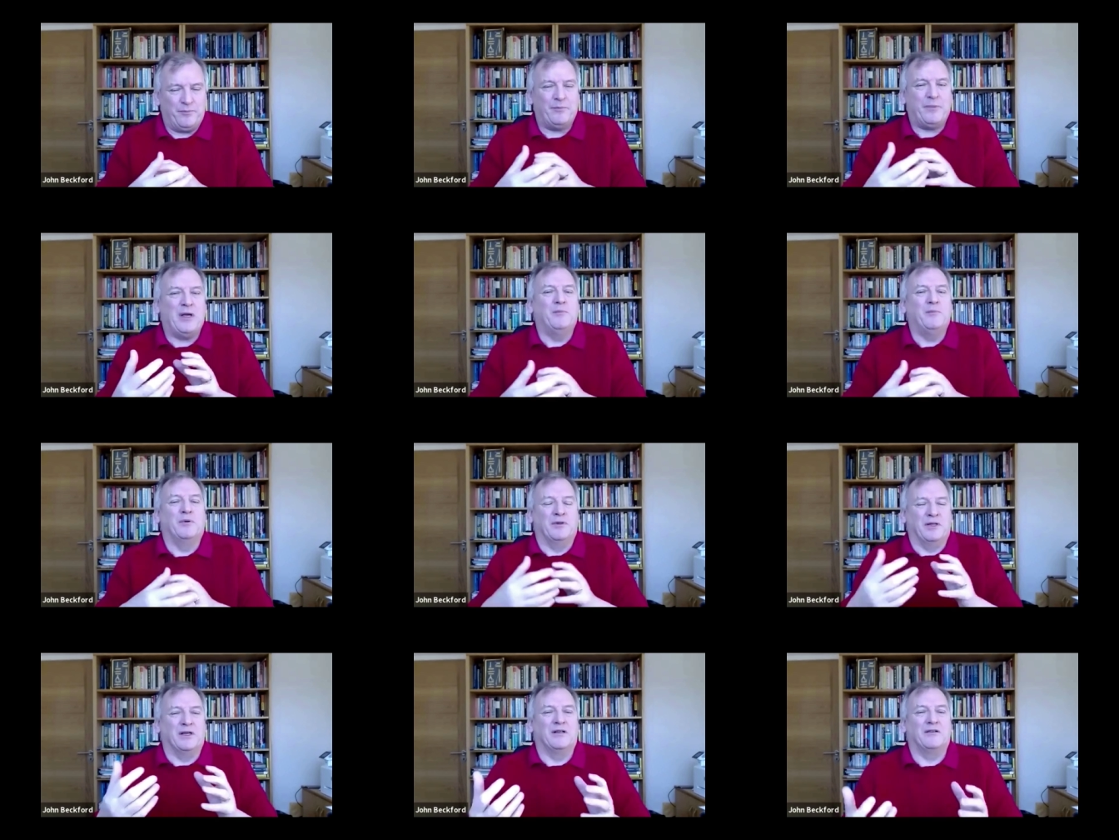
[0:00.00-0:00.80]

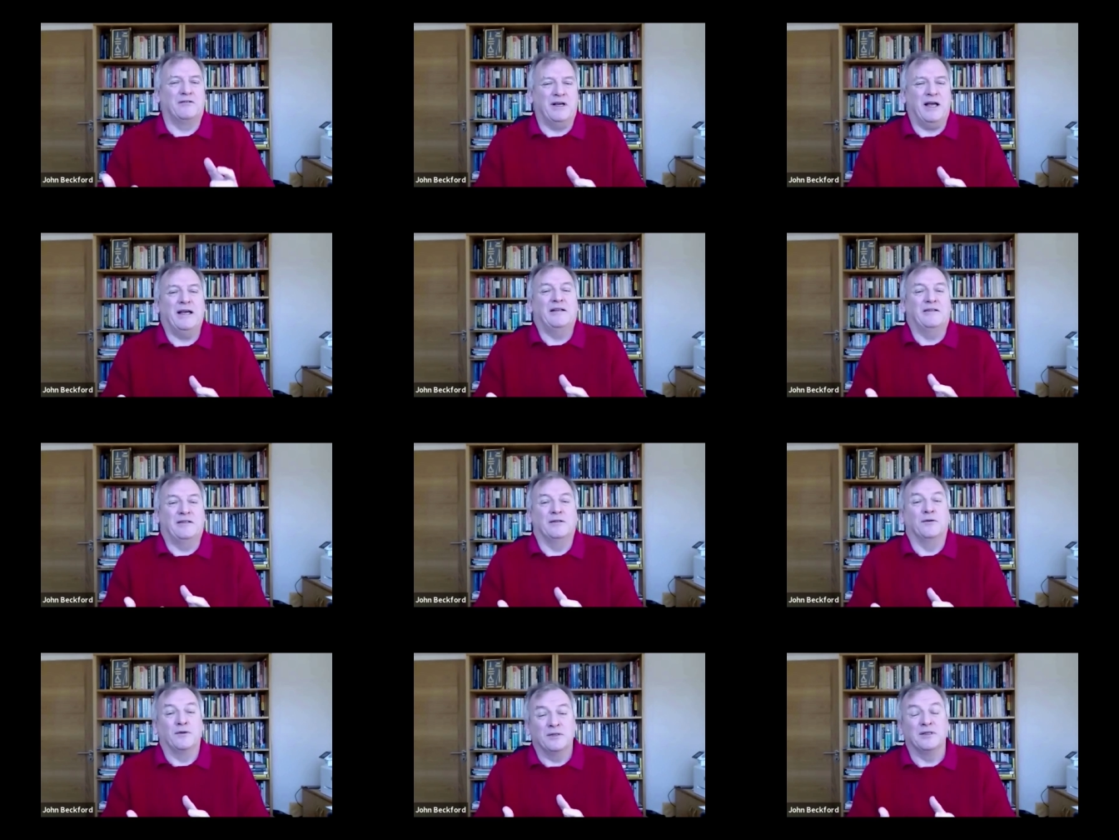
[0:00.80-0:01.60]
people that create the
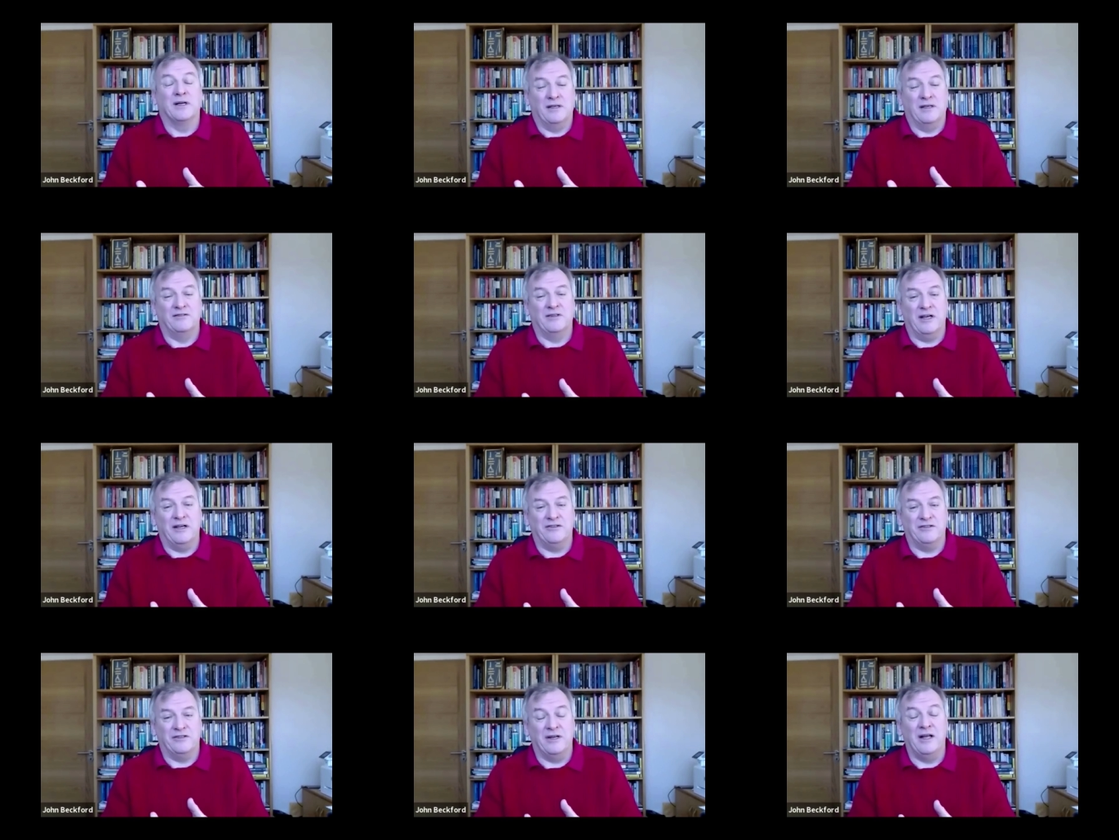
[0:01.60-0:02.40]

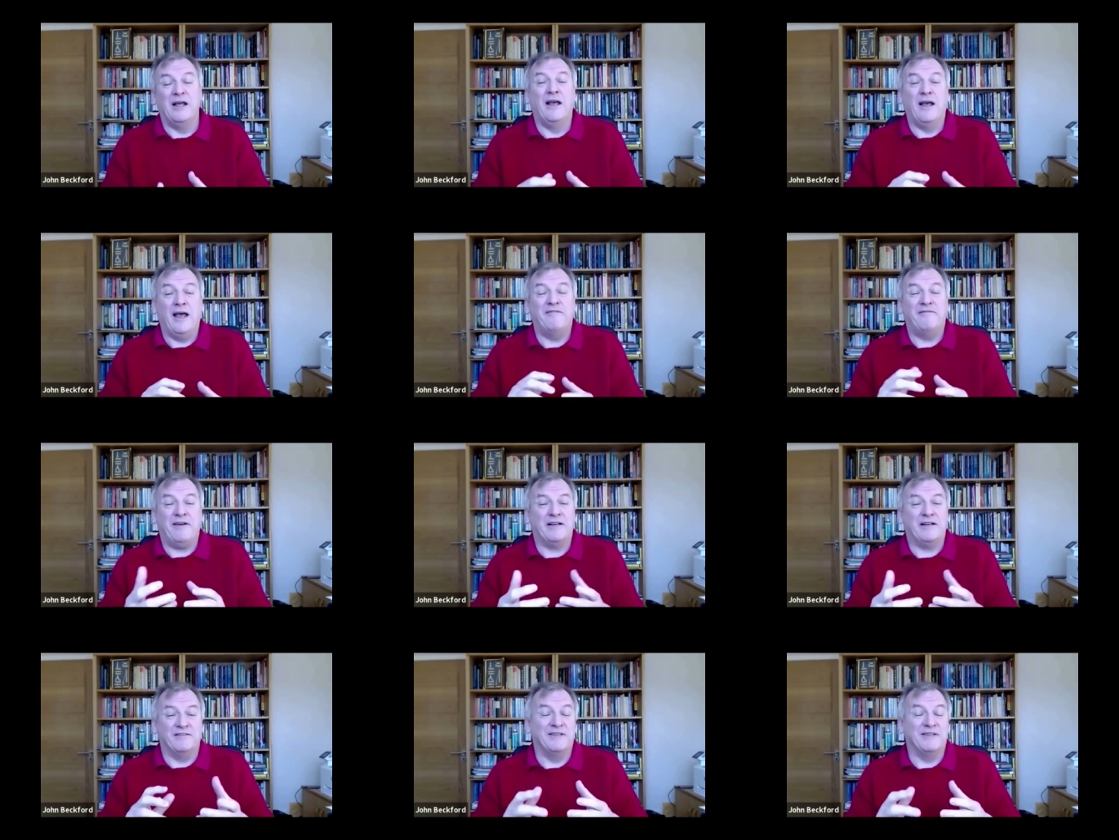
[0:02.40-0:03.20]
organization
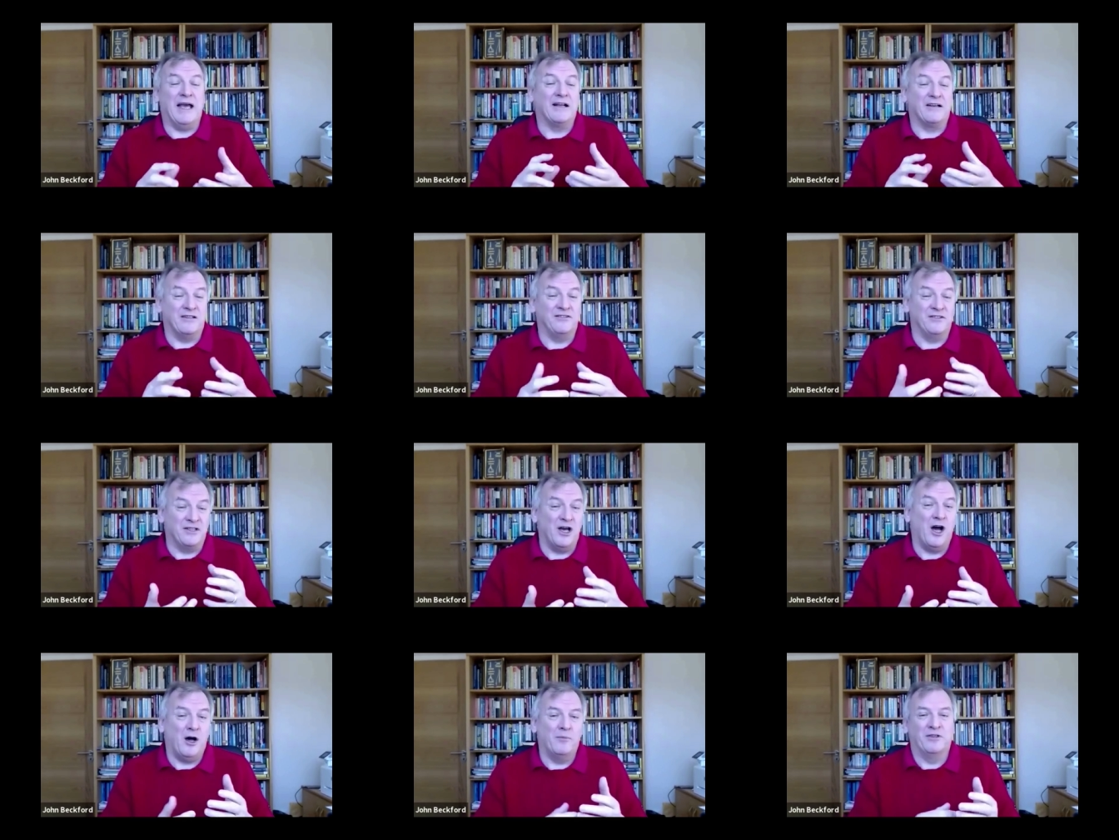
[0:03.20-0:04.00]
effectively act as an
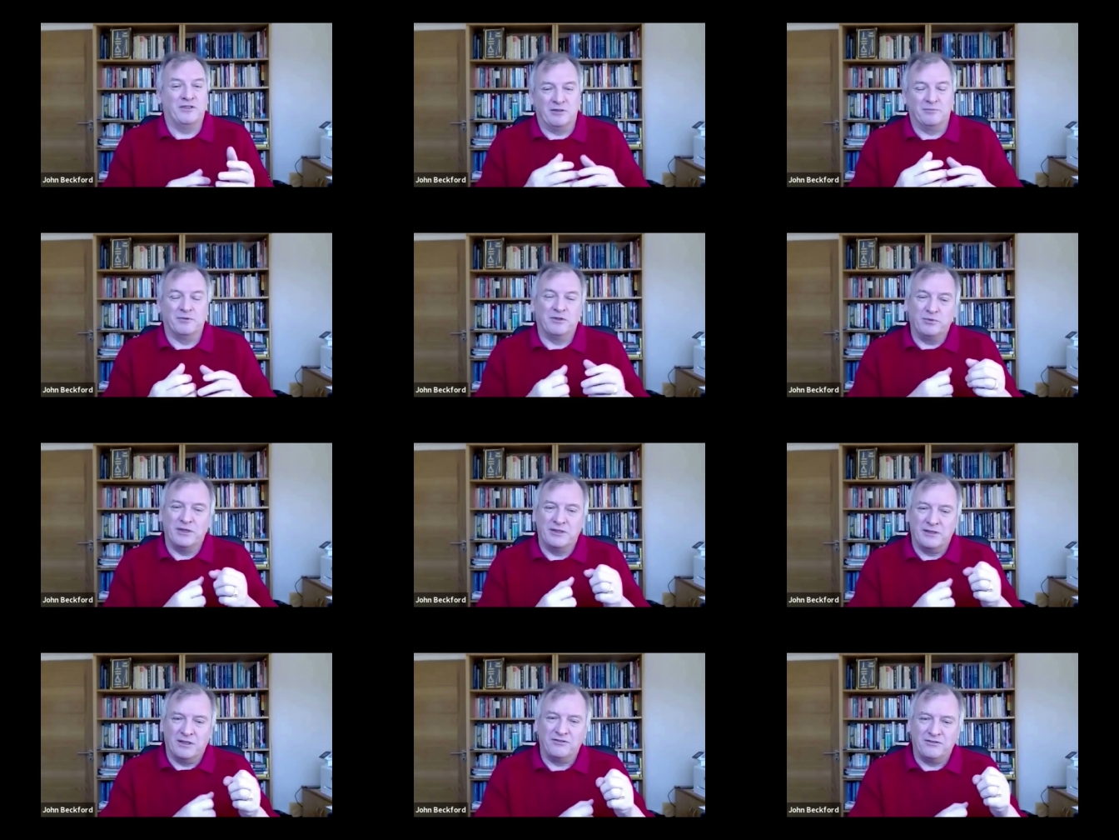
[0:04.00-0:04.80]
arbiter
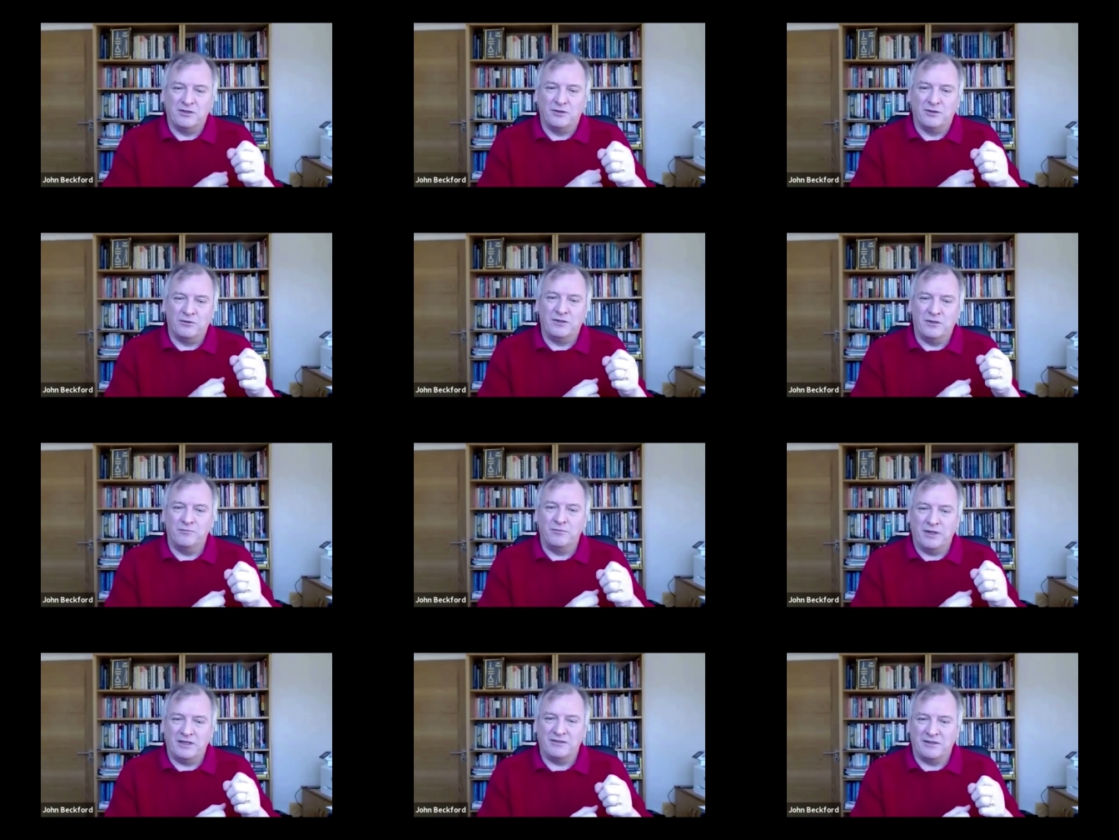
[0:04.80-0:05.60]
between those two
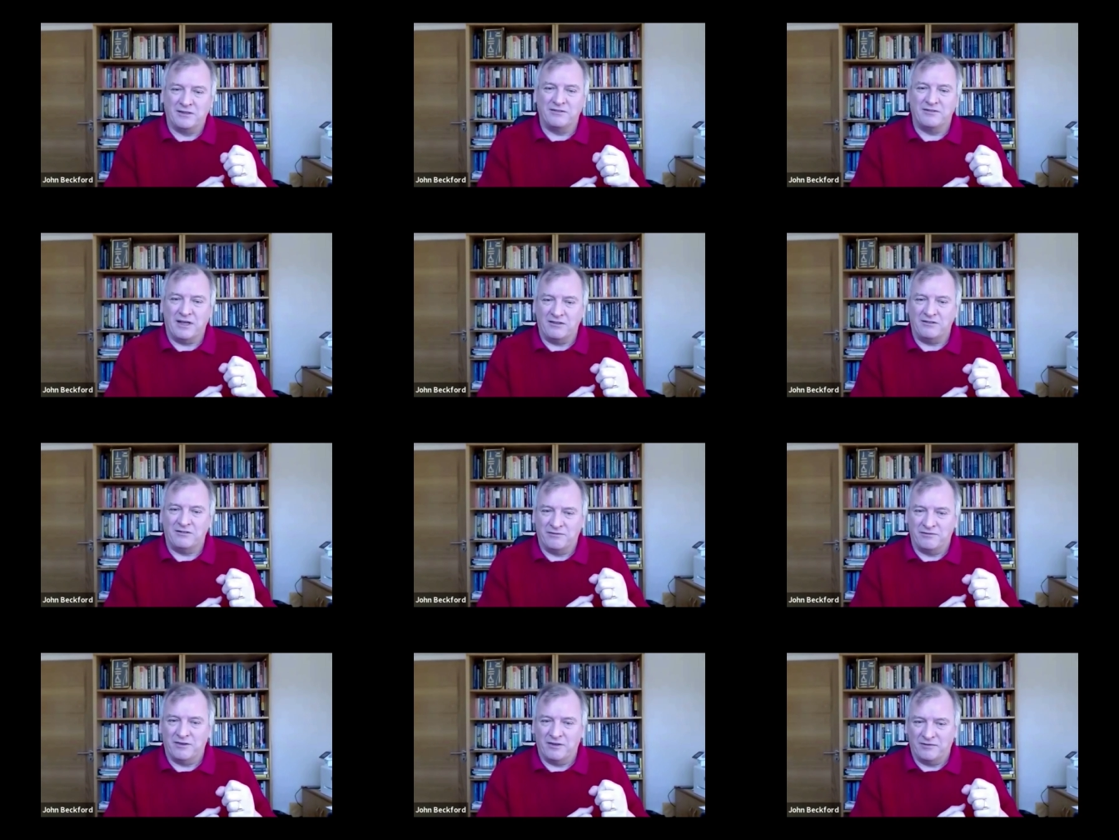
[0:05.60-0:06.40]
competing sets of,
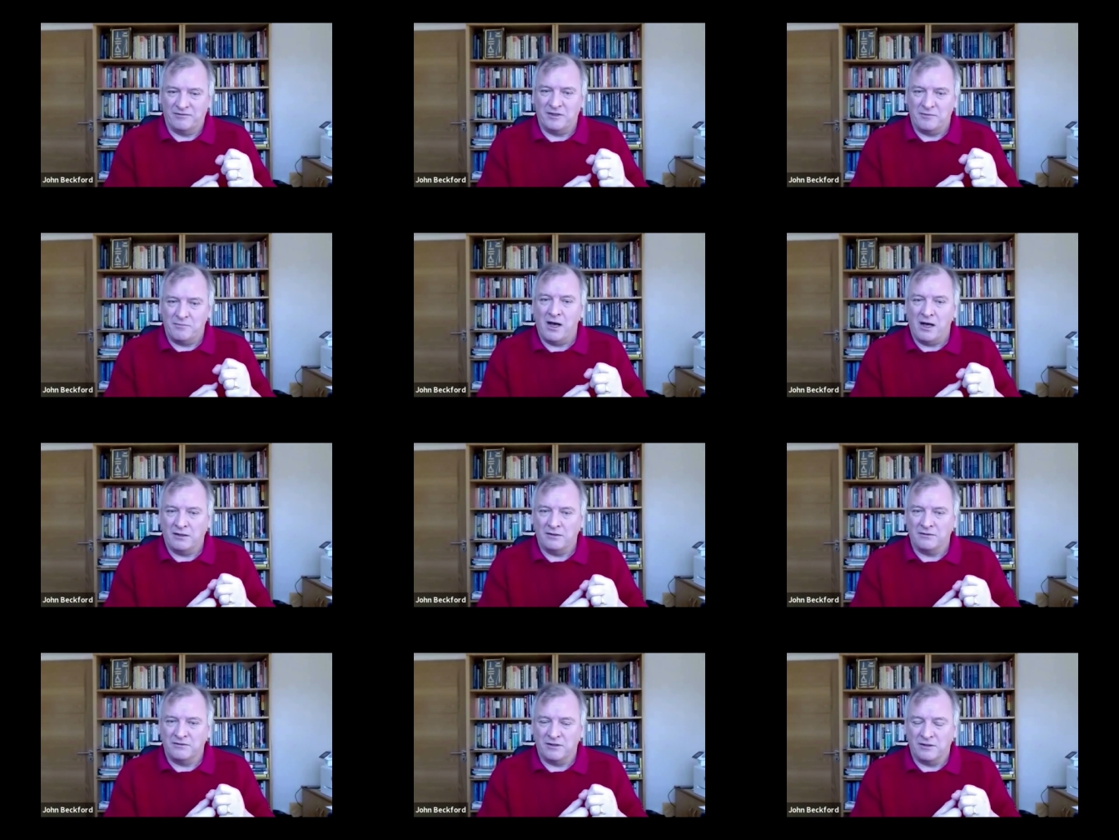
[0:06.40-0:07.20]
of demands.